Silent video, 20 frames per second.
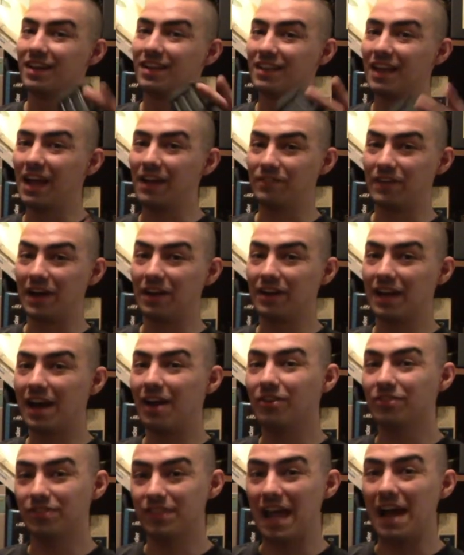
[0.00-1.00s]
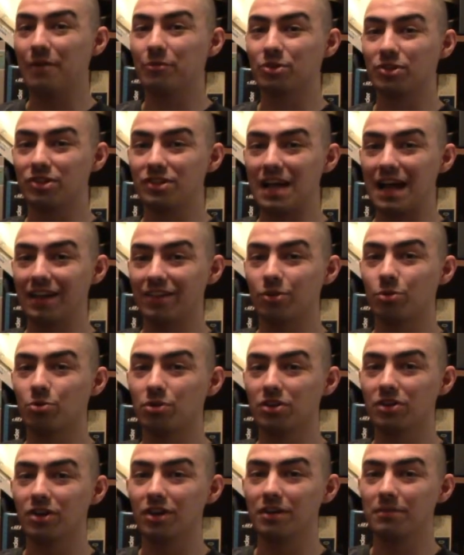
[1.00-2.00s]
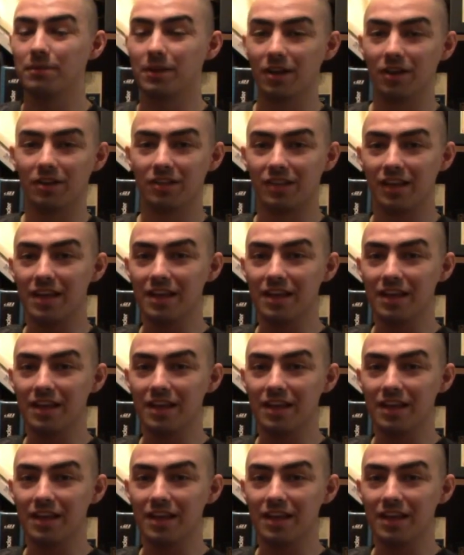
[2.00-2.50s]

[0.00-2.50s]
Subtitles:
they found out that was not so good because